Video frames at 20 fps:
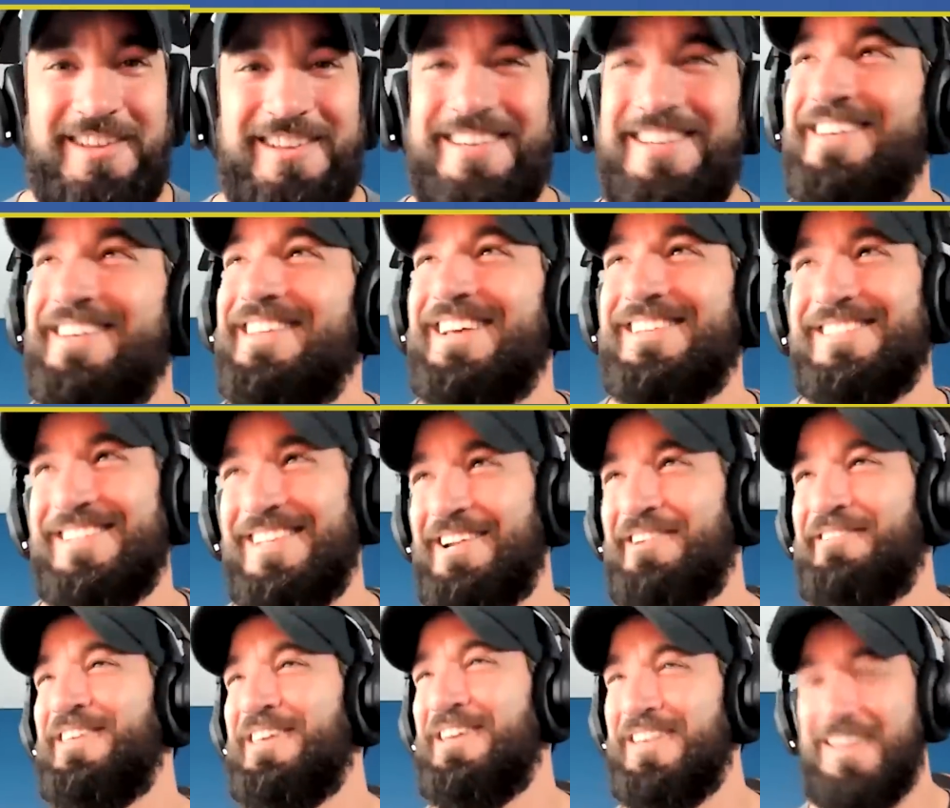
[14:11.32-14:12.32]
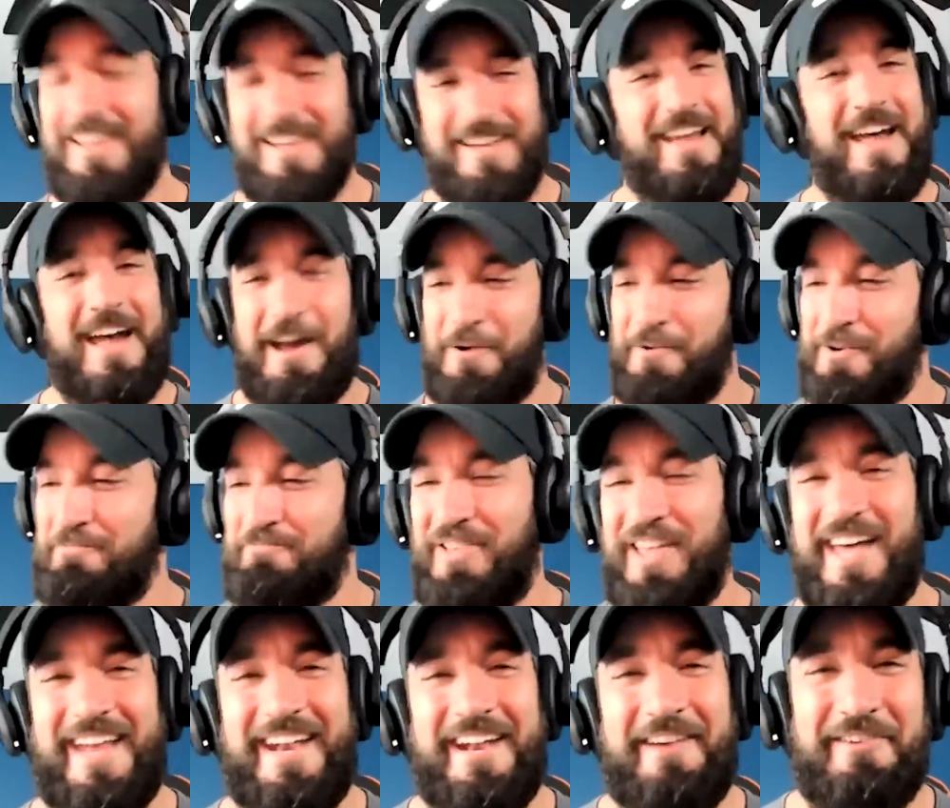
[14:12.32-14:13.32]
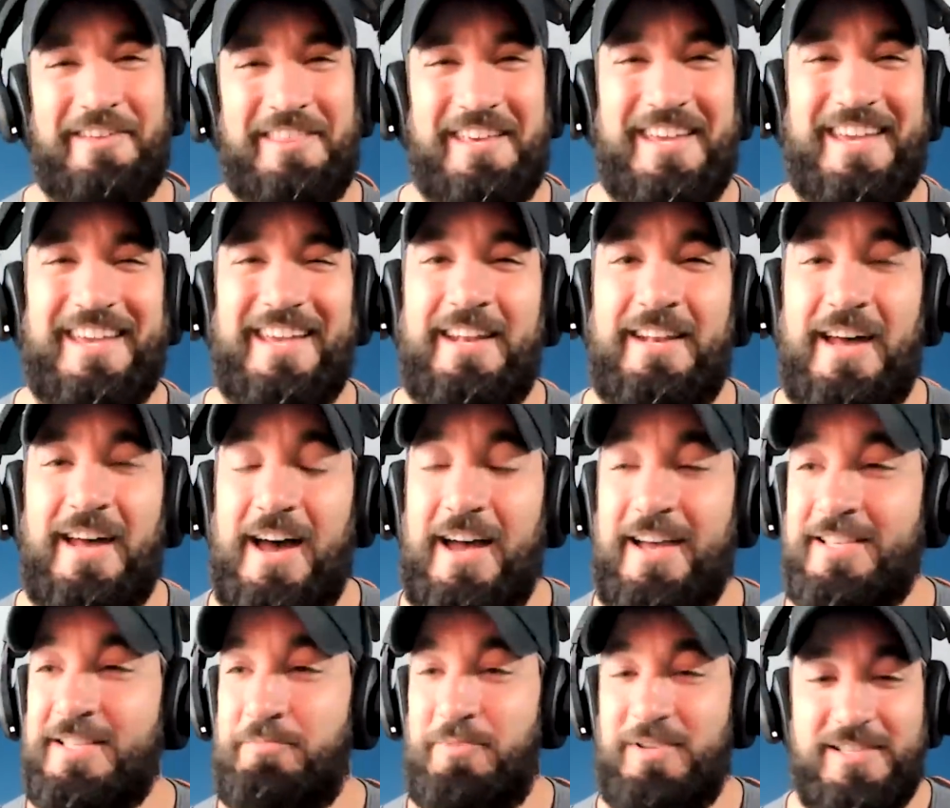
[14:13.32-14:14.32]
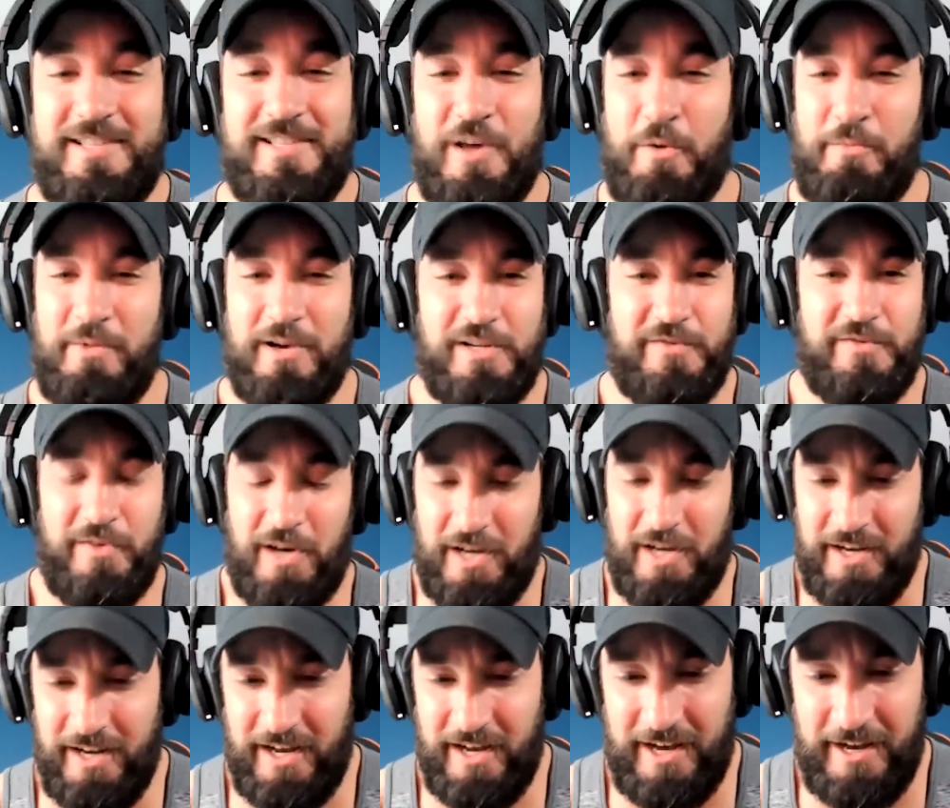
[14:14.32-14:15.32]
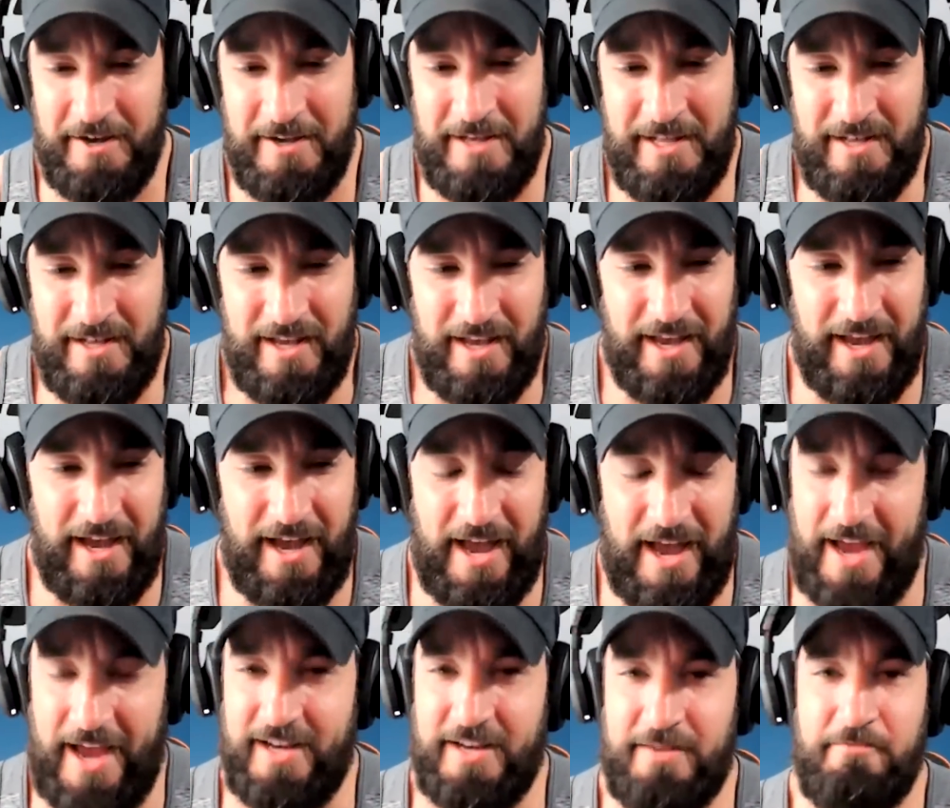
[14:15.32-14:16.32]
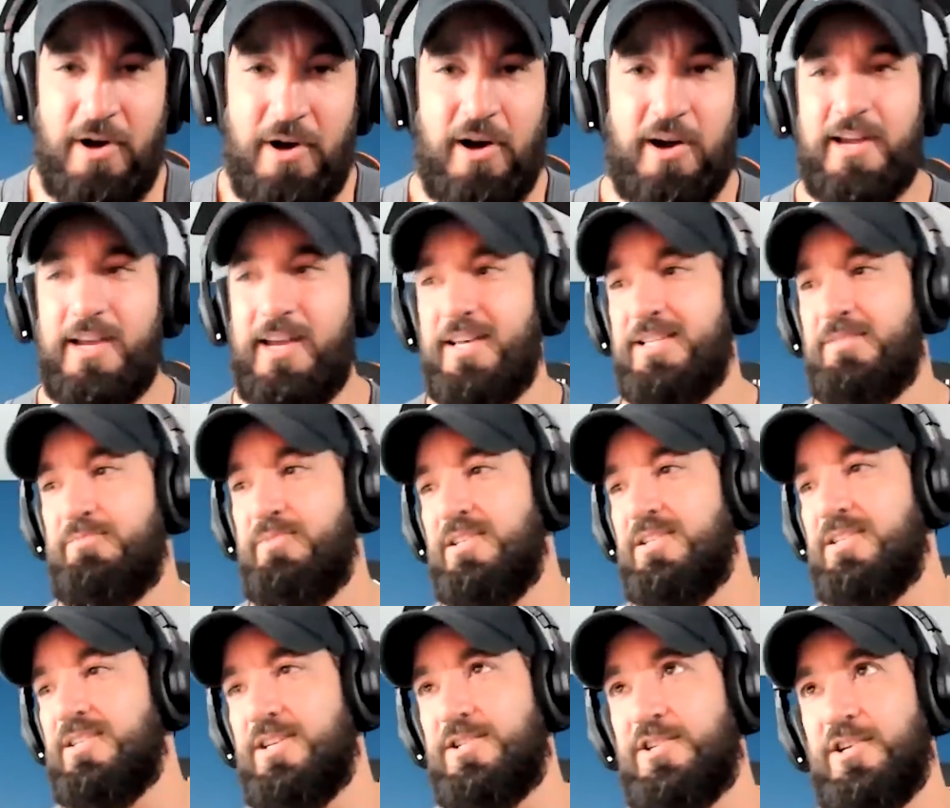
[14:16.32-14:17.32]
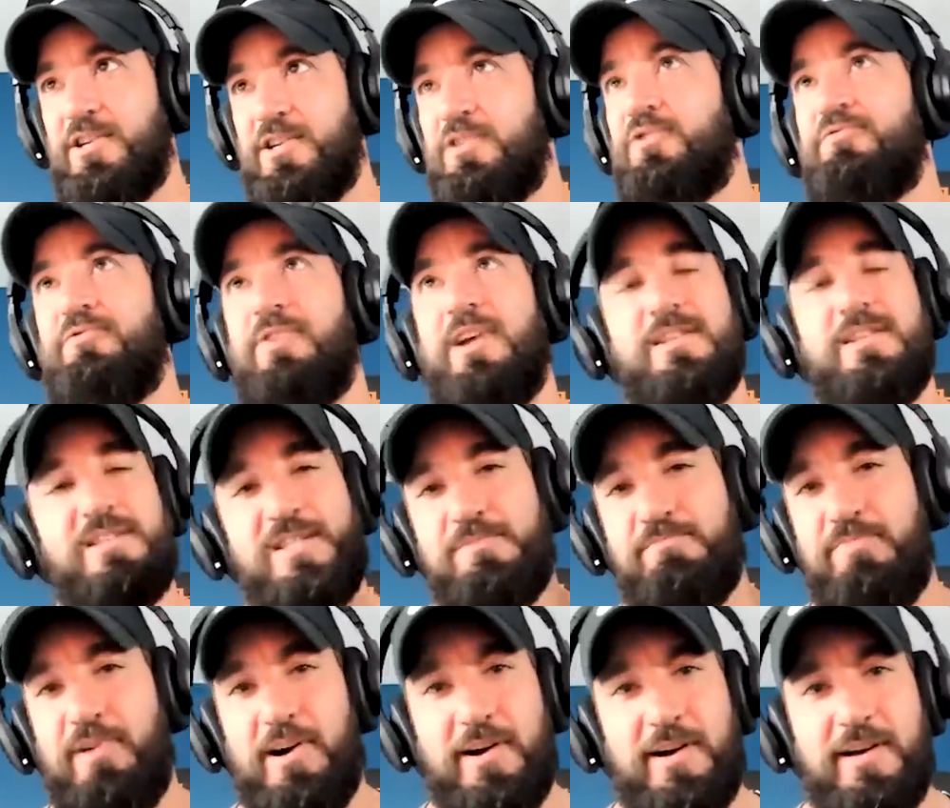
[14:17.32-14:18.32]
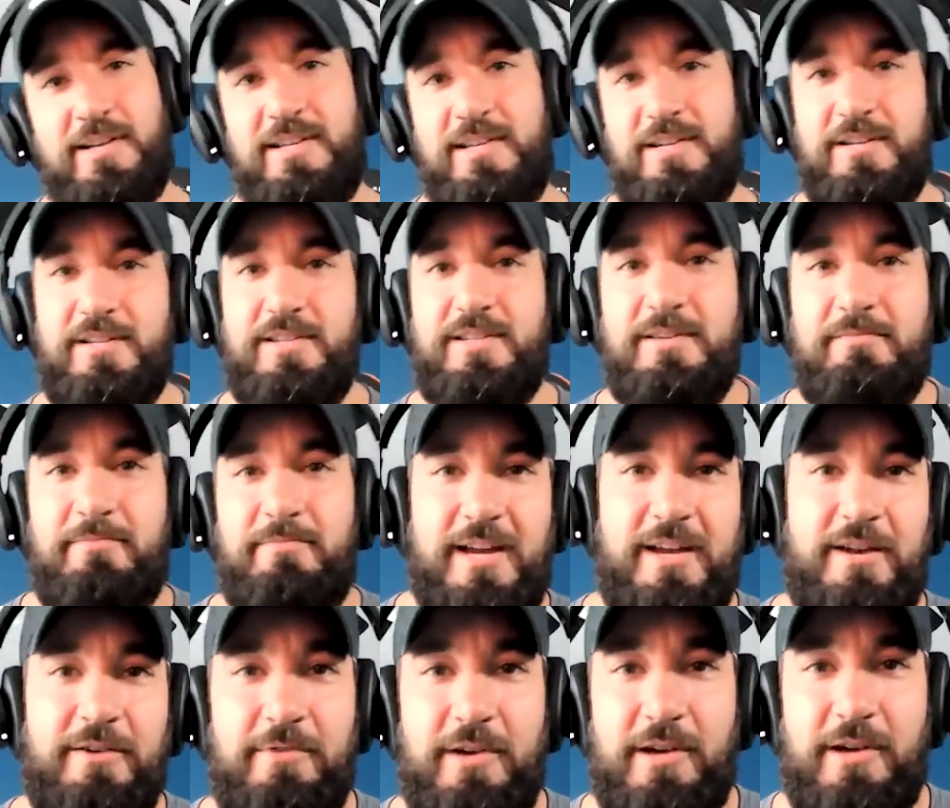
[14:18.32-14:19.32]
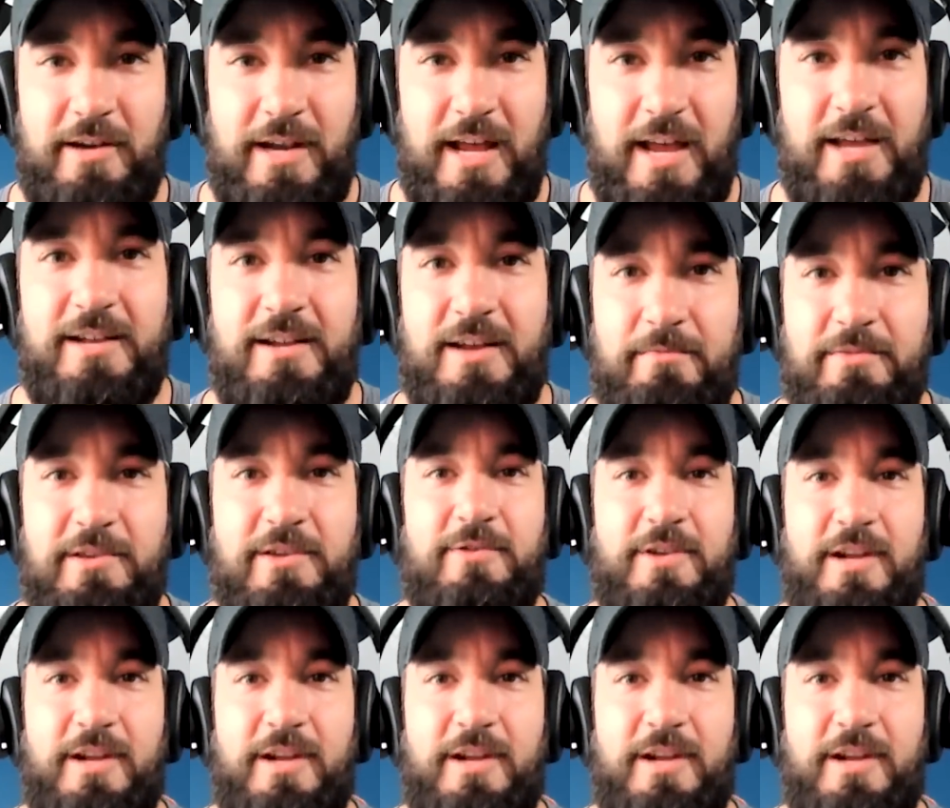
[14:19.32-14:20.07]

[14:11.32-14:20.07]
That's yep. literally. how we plan everything. And uh, it's been so much fun. Uh, yeah, adding Mark has been such a great spark to to my career in AEW and